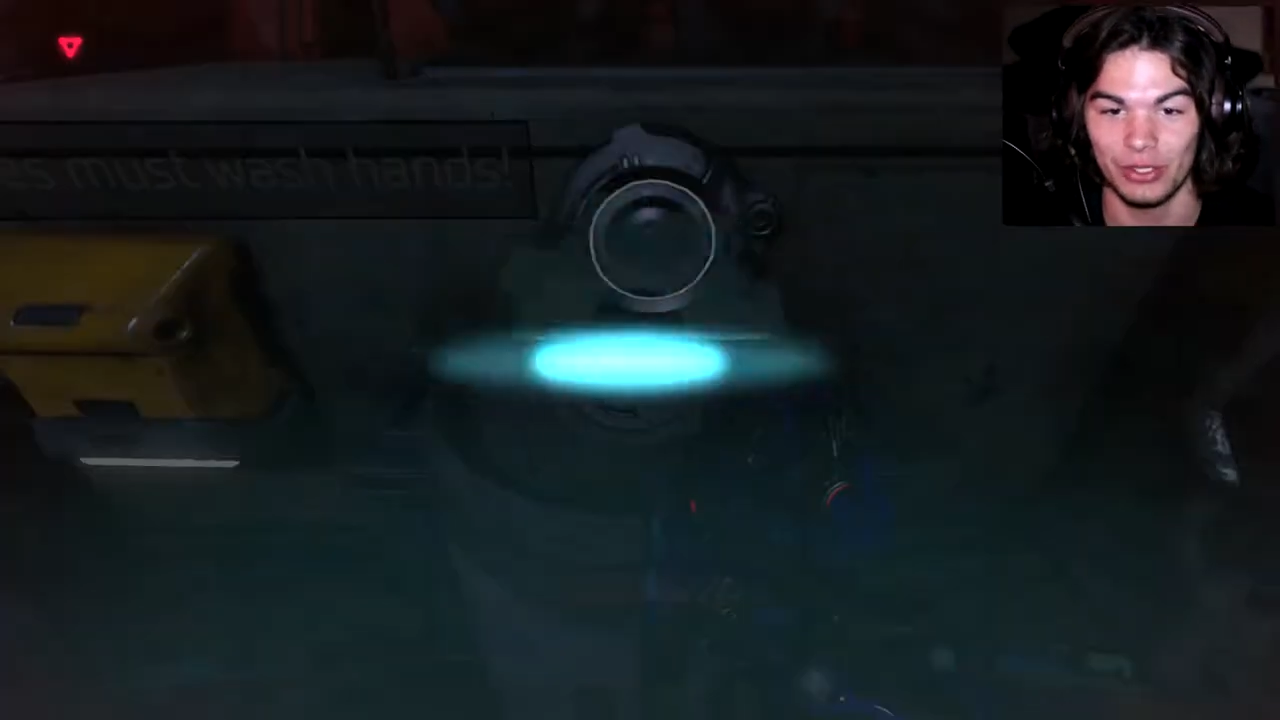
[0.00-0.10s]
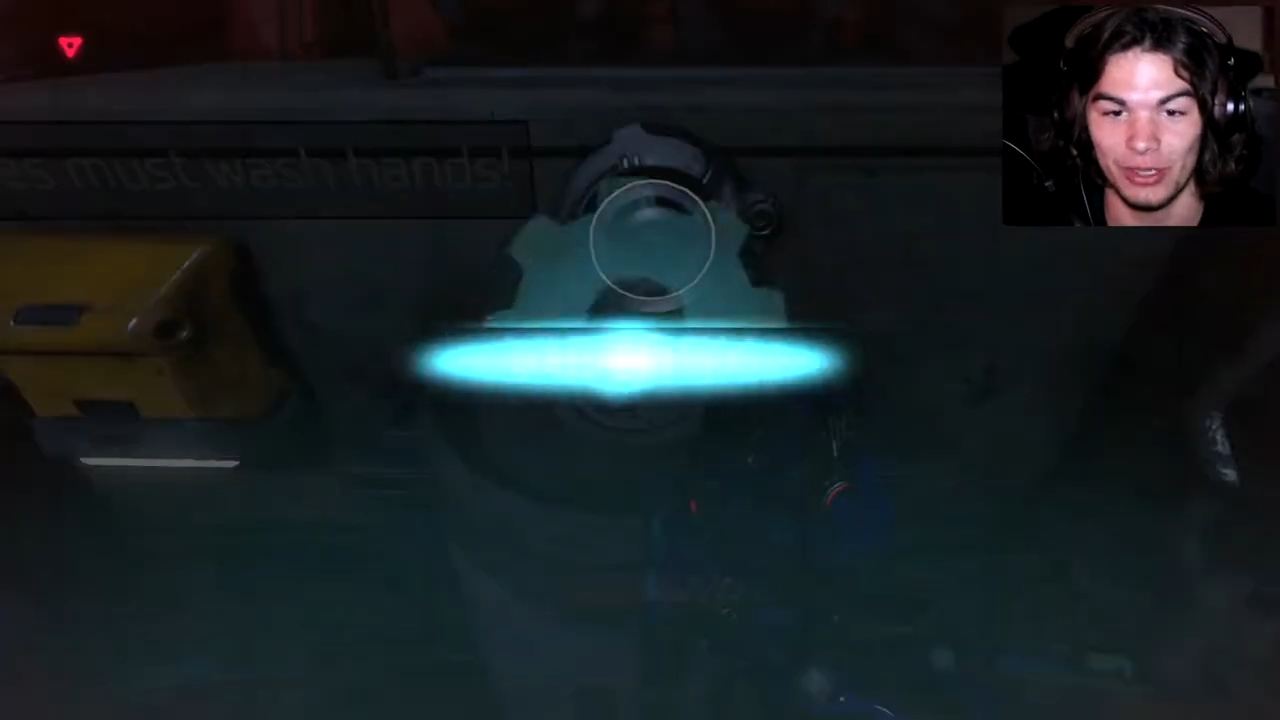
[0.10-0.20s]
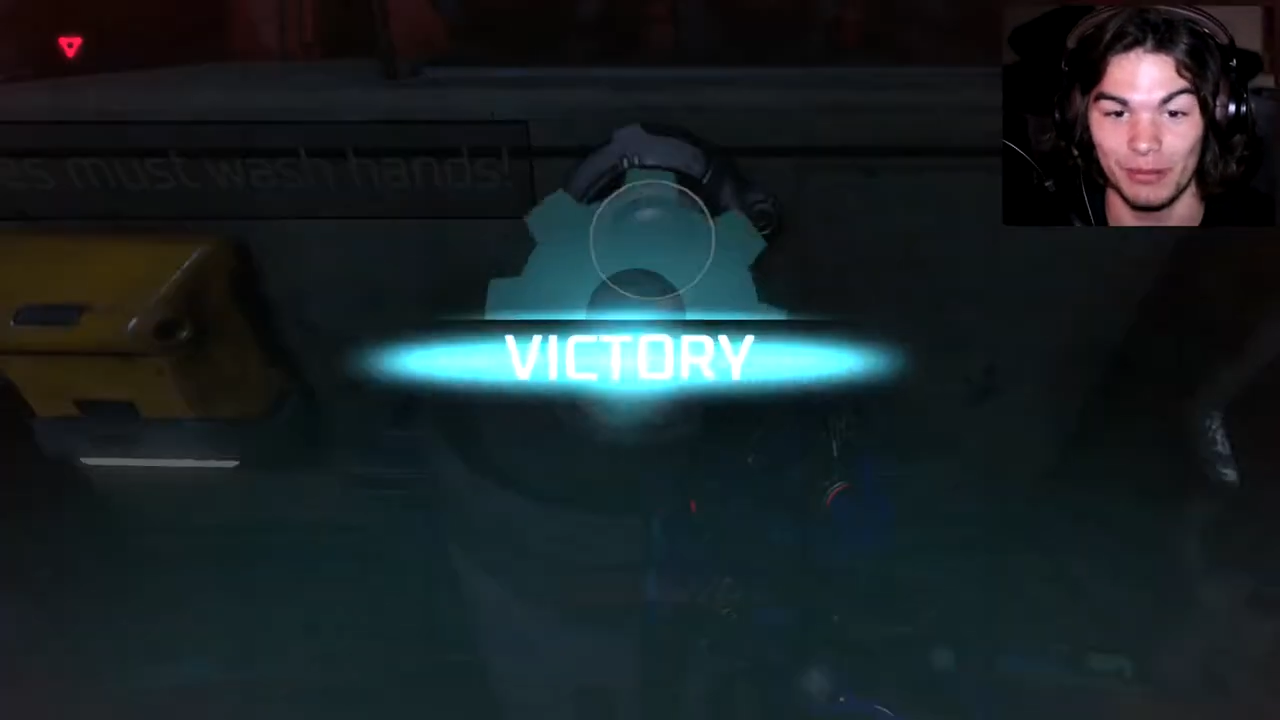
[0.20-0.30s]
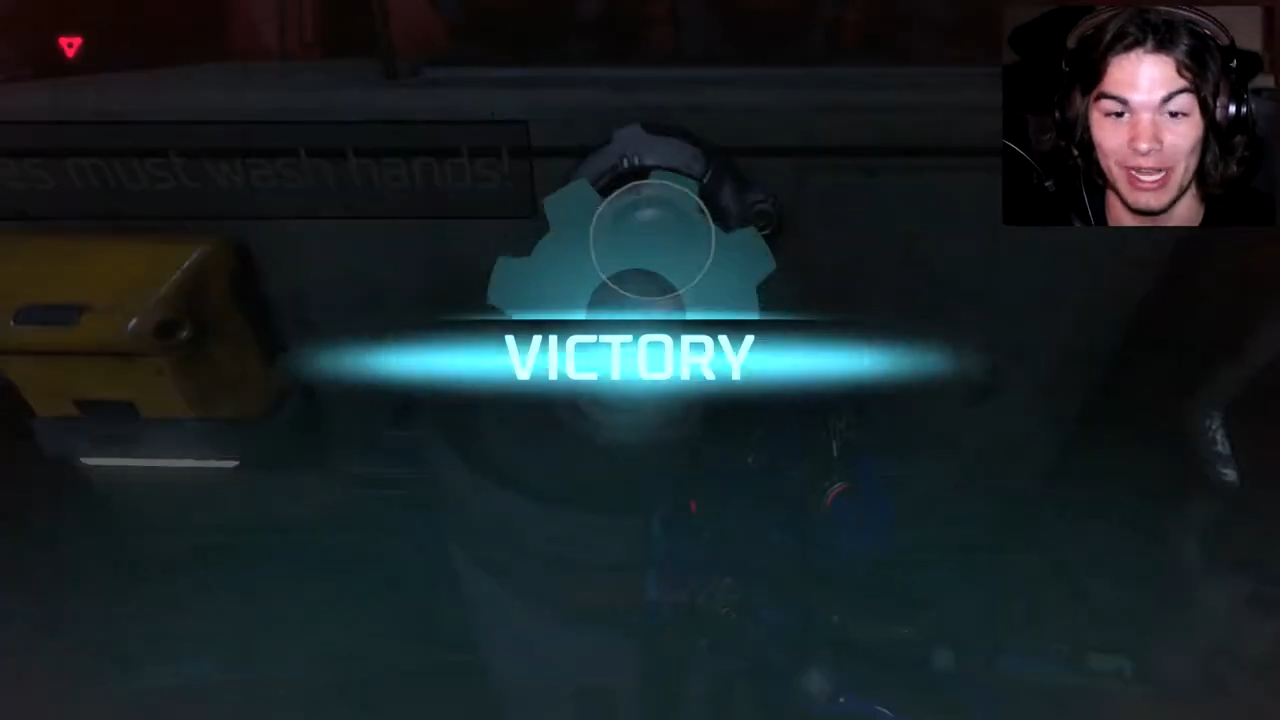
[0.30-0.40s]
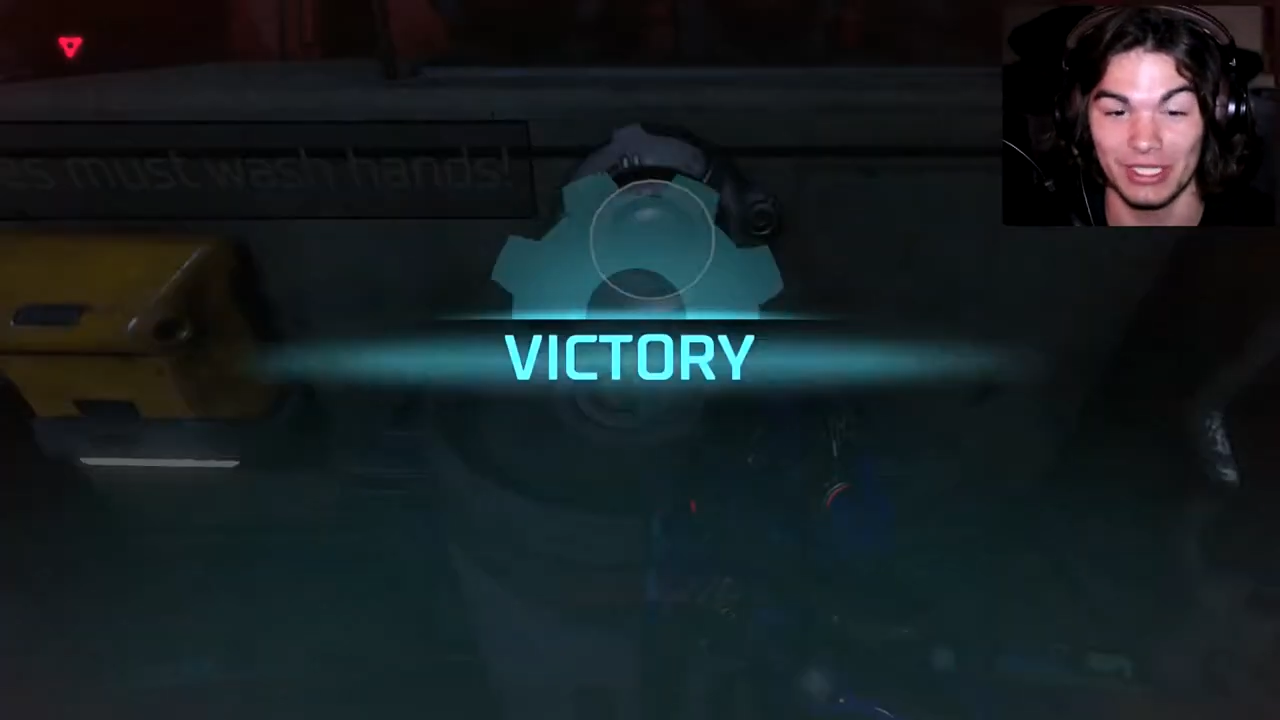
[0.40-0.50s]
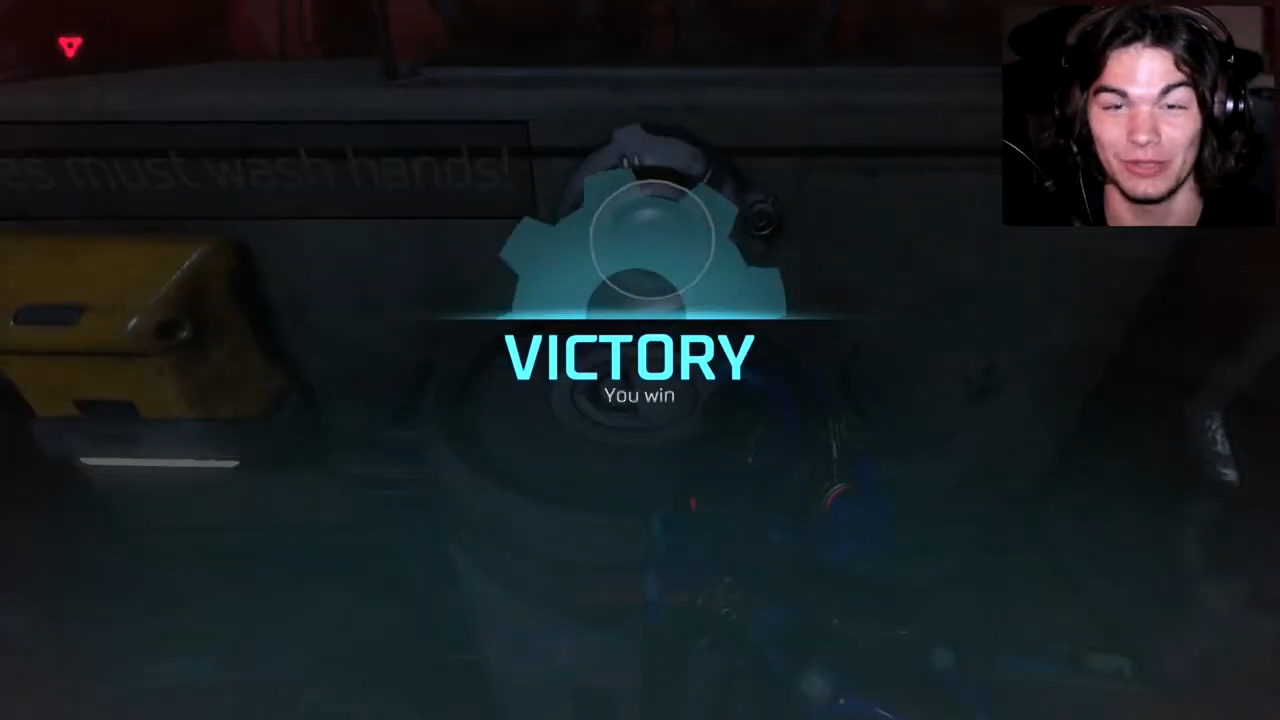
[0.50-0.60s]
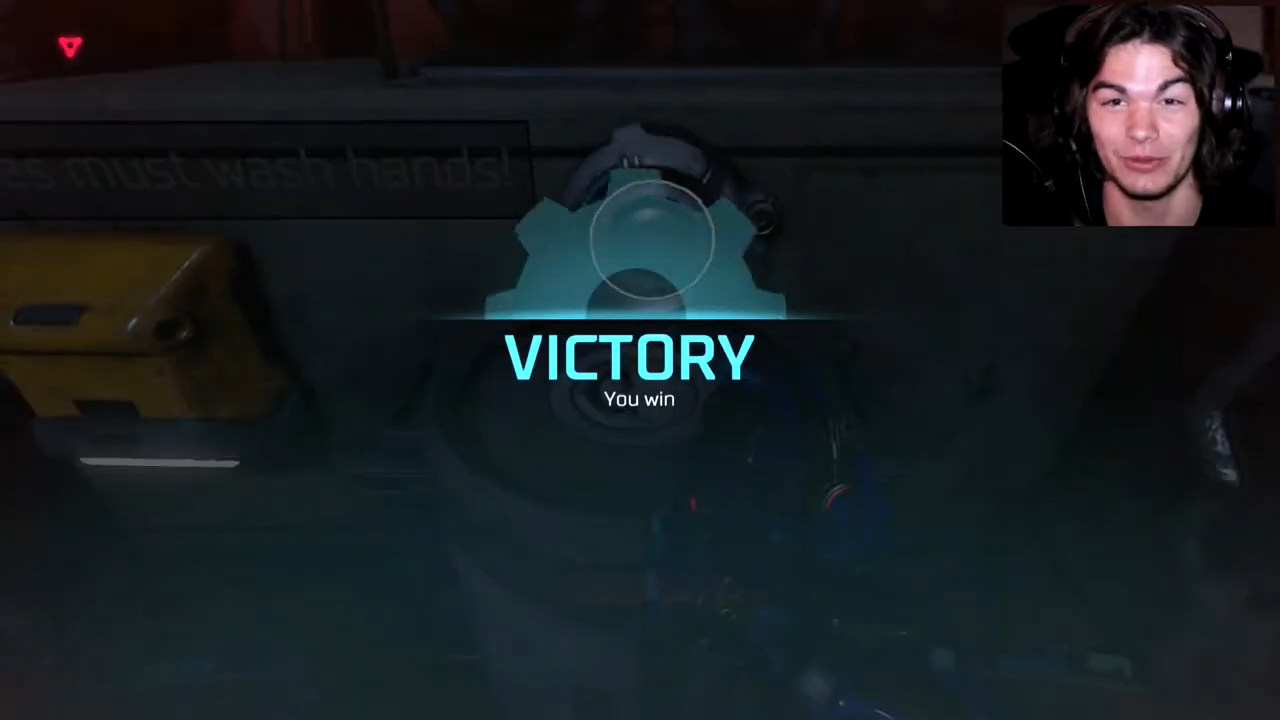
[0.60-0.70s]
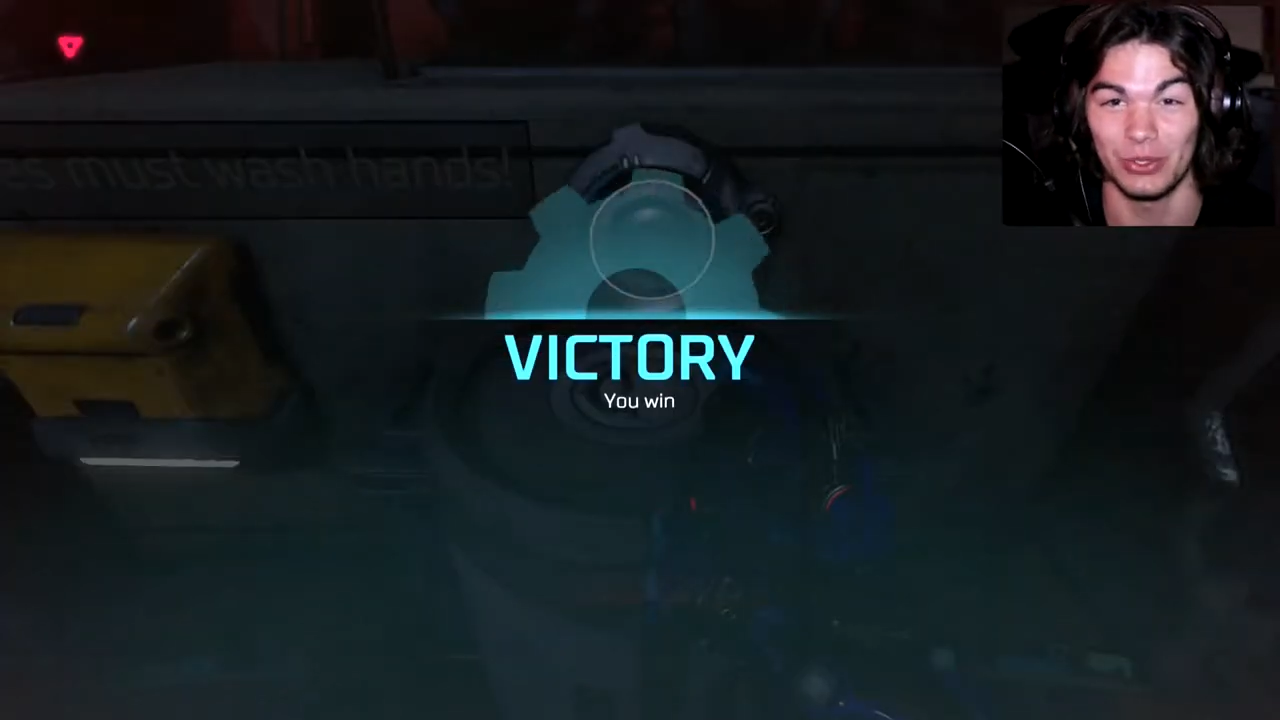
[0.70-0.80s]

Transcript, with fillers: took a massive